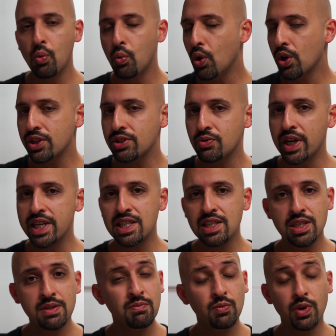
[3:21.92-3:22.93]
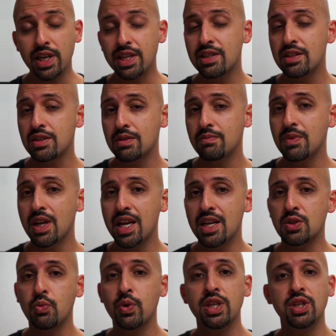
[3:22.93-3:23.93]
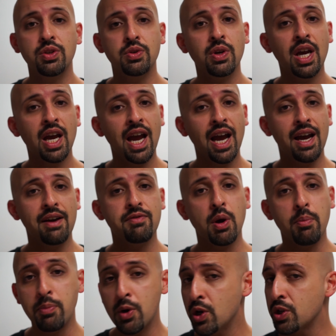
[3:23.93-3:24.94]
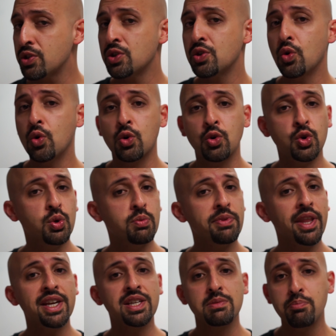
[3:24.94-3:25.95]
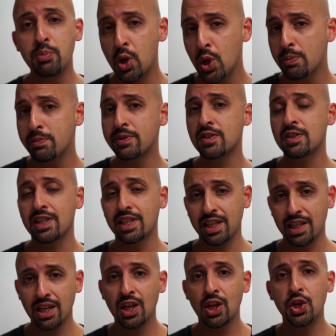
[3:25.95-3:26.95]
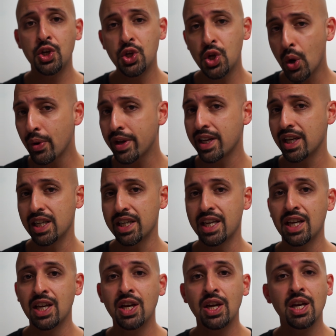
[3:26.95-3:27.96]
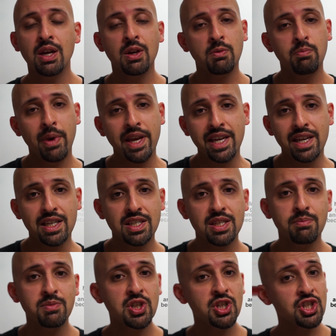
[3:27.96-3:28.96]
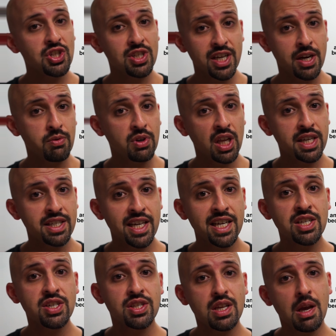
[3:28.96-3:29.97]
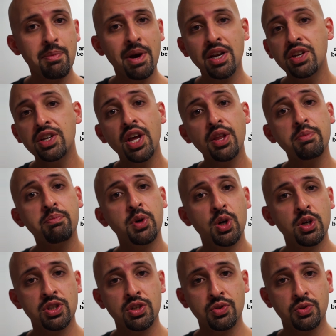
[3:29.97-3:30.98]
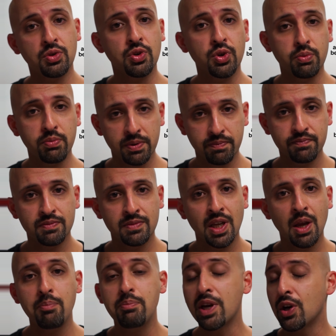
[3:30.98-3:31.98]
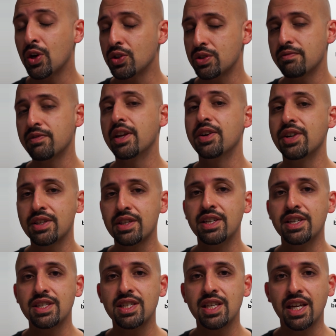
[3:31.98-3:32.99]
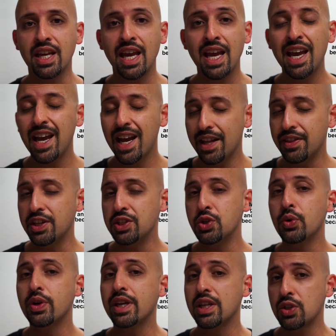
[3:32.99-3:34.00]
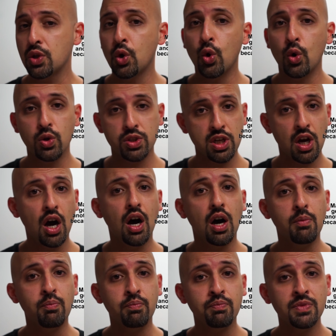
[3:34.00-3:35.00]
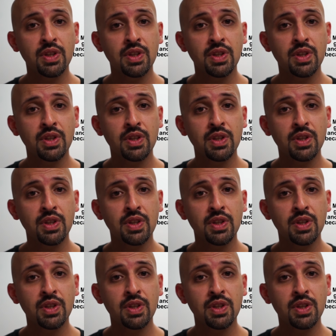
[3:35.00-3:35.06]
what is racism? Racism is when you have a person or group that is purposely, knowingly making assumptions or generalizations about another person or group because of their ethnicity, and they're doing it to cause harm.